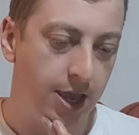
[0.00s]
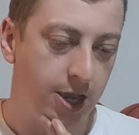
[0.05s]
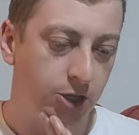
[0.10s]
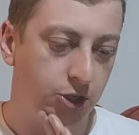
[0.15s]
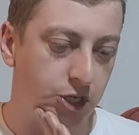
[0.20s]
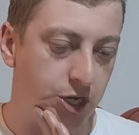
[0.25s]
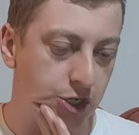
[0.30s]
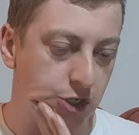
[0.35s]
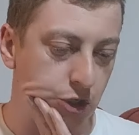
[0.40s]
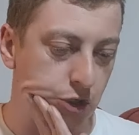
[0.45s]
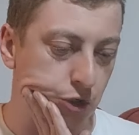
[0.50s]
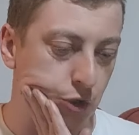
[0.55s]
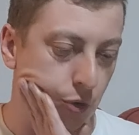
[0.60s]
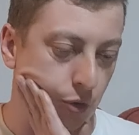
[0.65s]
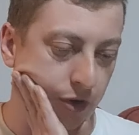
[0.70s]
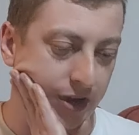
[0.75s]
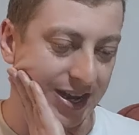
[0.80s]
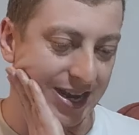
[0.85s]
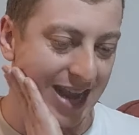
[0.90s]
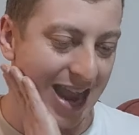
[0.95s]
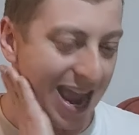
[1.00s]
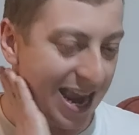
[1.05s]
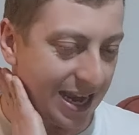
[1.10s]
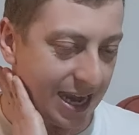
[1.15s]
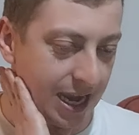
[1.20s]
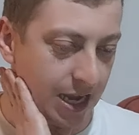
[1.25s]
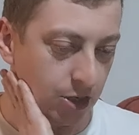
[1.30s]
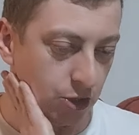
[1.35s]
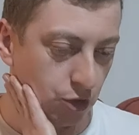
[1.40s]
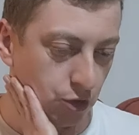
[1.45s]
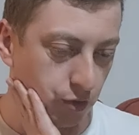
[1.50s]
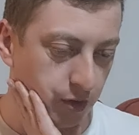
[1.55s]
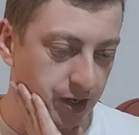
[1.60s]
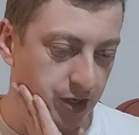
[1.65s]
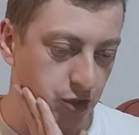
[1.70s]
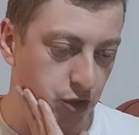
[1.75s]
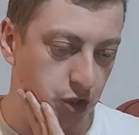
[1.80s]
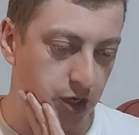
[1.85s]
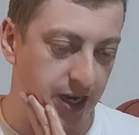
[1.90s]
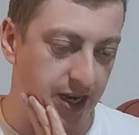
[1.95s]
Jason Jordan neck injury
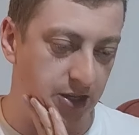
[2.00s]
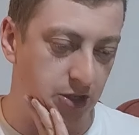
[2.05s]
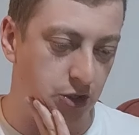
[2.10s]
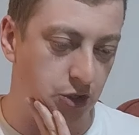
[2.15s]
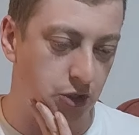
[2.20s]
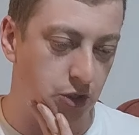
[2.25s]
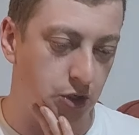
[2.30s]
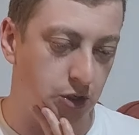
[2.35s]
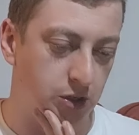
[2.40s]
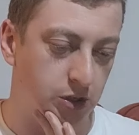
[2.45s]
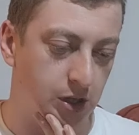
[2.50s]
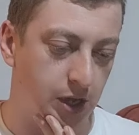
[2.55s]
changed